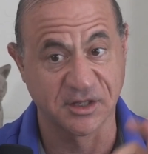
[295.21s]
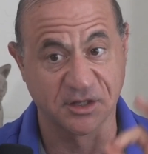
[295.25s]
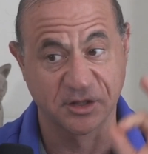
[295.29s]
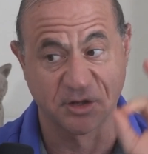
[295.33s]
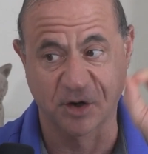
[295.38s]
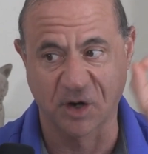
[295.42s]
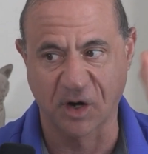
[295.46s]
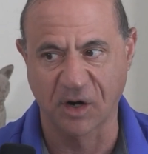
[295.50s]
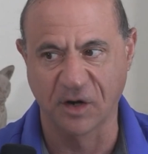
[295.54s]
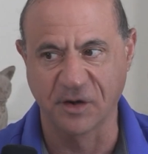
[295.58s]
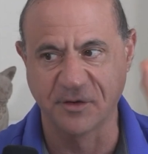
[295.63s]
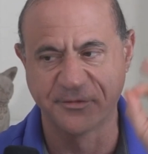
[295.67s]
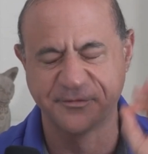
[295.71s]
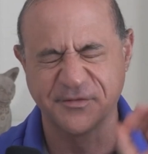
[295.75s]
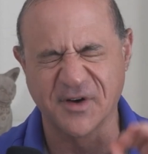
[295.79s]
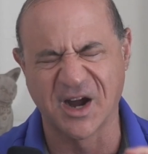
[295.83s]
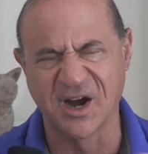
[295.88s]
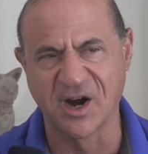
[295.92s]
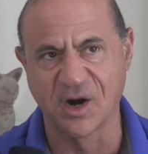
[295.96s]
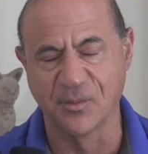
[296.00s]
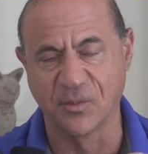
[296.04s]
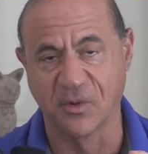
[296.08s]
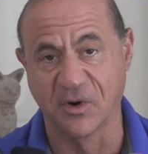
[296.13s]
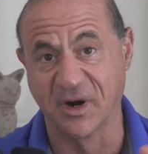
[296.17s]
and they're earning
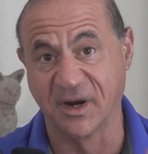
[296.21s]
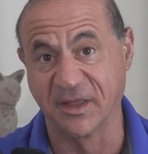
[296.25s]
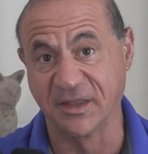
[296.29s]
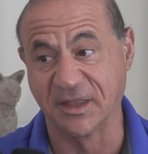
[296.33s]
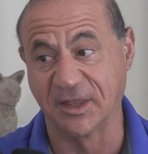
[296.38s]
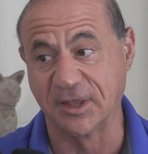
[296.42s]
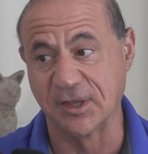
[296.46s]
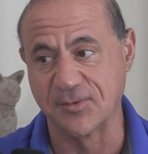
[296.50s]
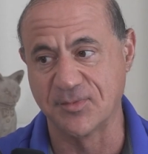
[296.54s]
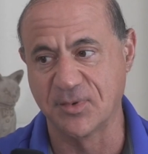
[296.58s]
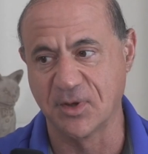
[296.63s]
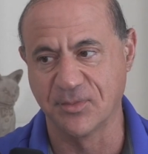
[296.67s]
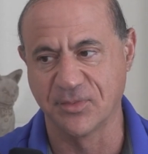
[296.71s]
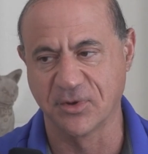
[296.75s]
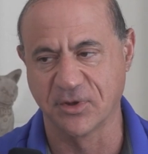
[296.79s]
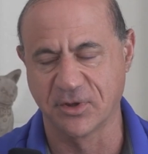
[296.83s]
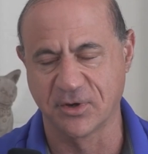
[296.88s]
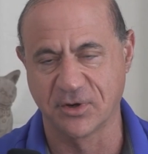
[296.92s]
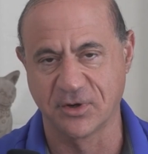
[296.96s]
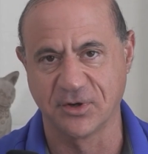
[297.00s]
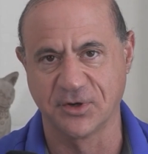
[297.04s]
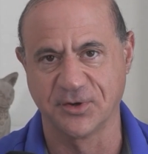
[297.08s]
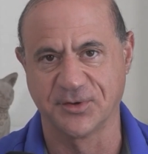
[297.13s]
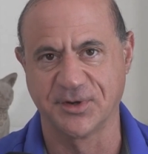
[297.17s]
far more than the people
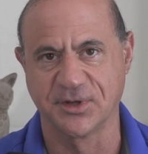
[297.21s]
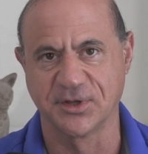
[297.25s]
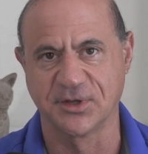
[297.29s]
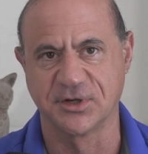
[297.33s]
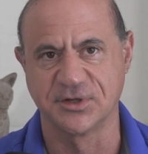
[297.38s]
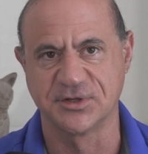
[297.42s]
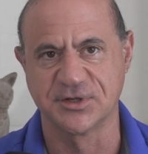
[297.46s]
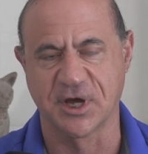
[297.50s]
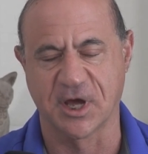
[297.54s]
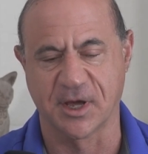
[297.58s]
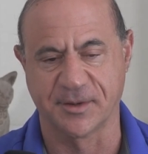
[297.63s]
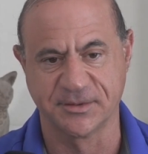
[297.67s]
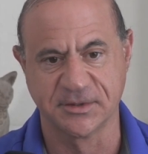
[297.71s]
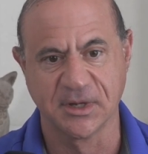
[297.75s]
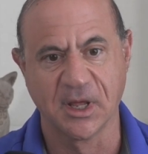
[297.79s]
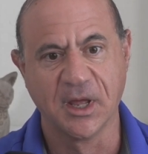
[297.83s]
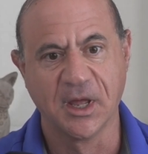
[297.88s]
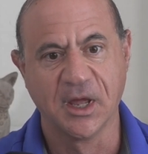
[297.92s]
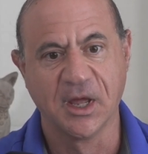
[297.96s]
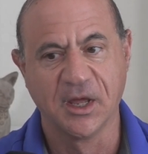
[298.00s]
that are doing their jobs.